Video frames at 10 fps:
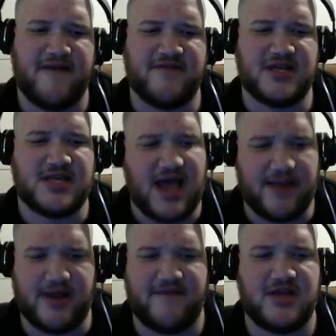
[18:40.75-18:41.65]
Everything's
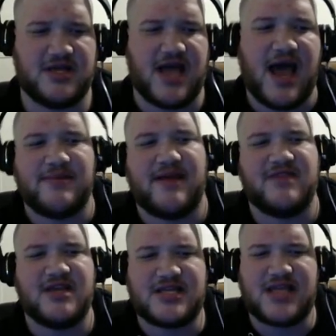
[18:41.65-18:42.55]
timed. Everything's timed.
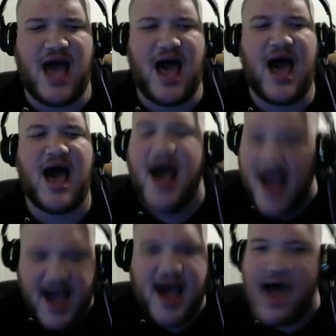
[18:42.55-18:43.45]
Everything's
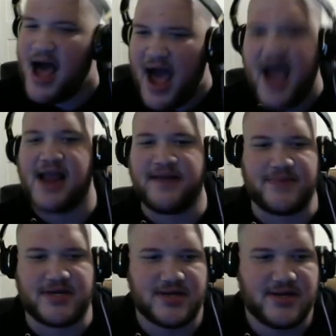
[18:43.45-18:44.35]

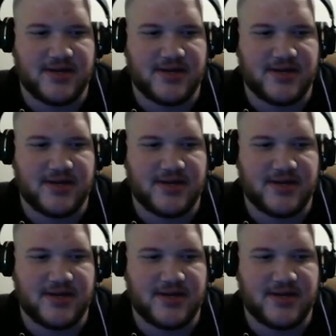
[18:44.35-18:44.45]
timed.